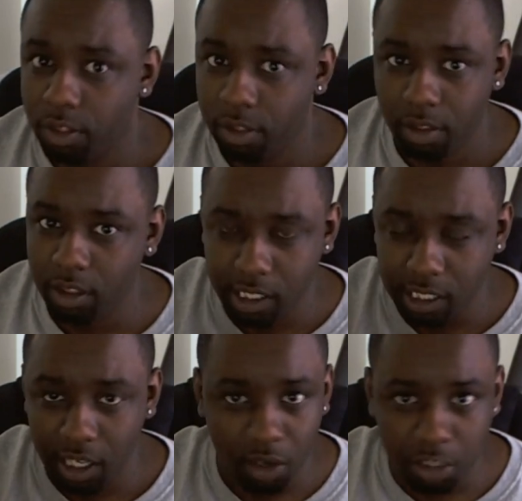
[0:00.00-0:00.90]
They
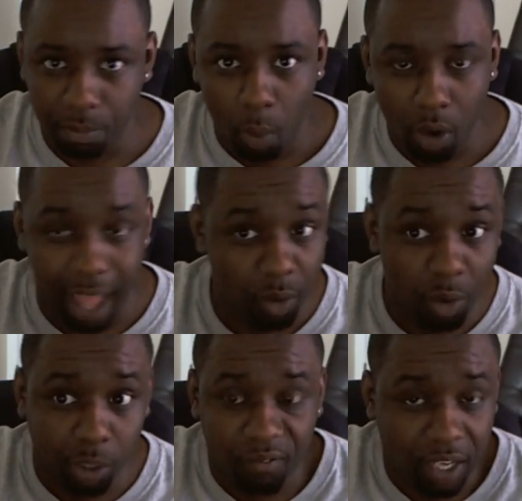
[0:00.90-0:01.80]
said they're going to support it. I don't
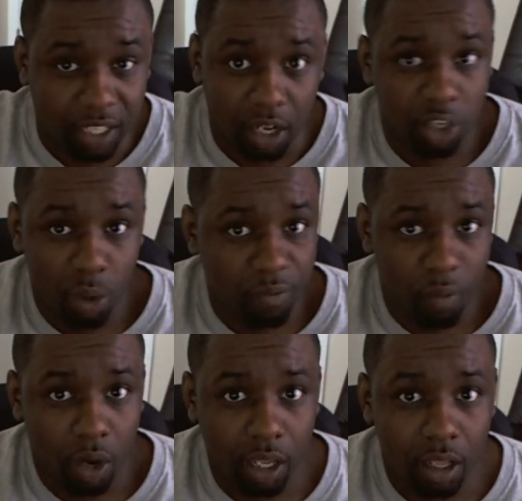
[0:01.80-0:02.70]
know what the fuck they're going to do
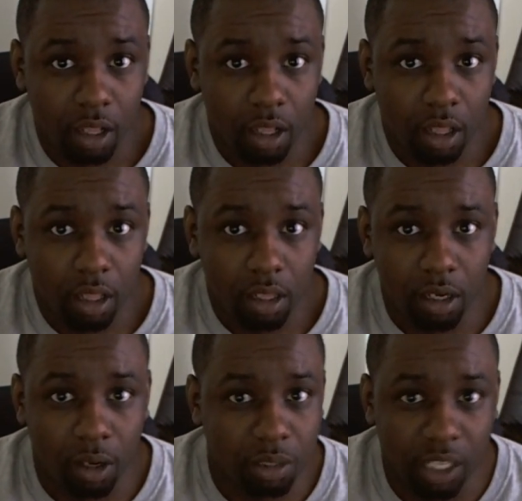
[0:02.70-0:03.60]
for it. You
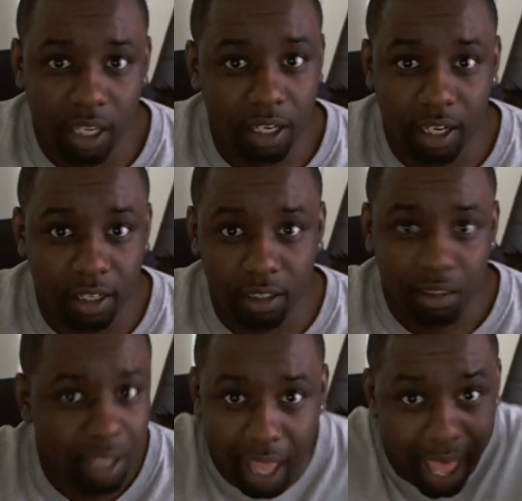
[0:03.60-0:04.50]
know what I'm saying?
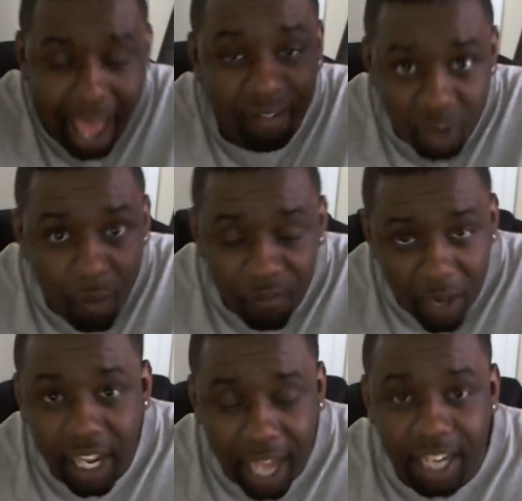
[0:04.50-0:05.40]
I have no
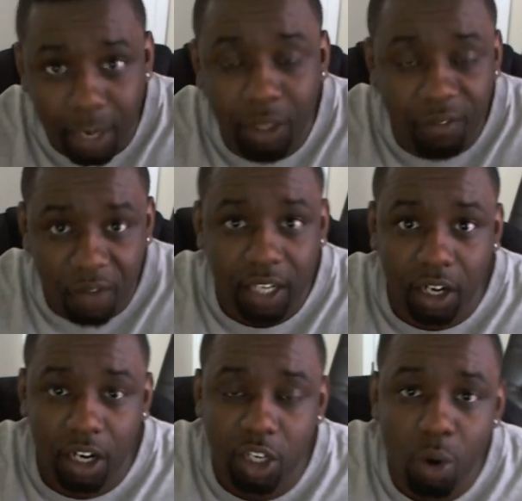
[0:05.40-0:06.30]
fucking idea what the fuck they're
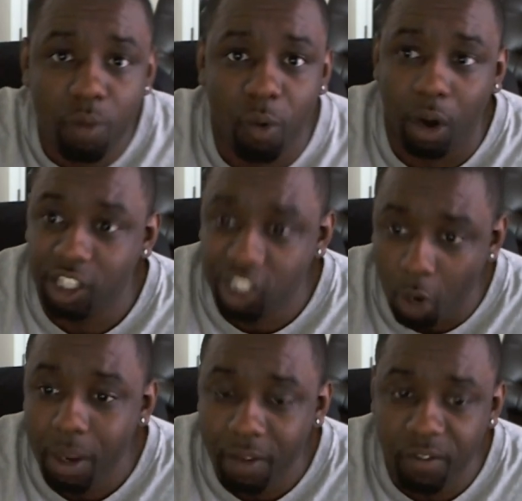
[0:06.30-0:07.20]
going to do for it.
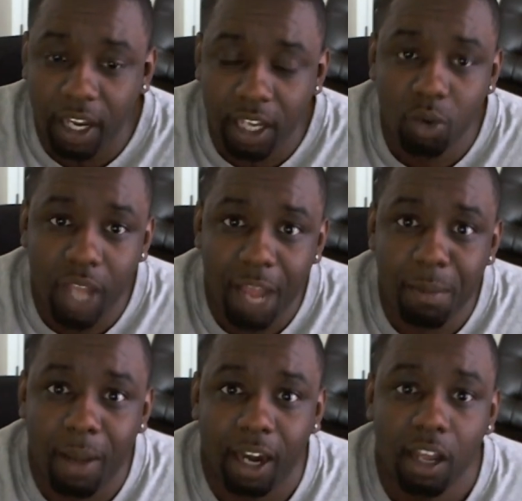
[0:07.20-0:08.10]
Show me a fucking new game
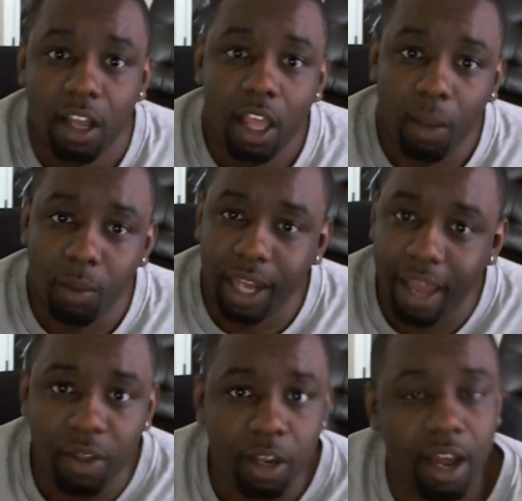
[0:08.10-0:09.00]
about it. And when they
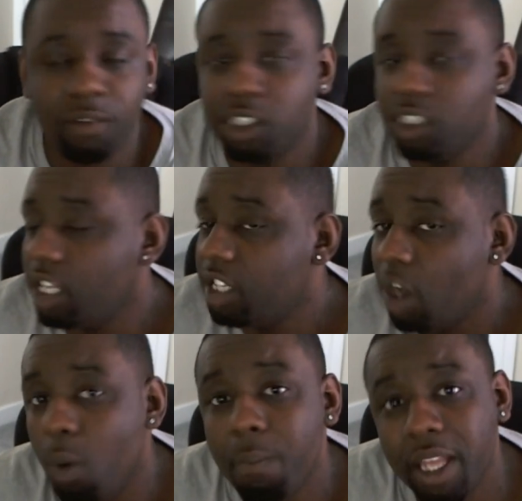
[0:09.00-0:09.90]
have their conferences, they
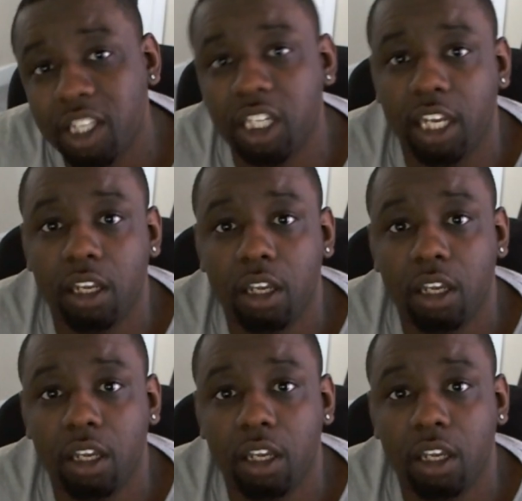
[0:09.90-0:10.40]
don't mention it.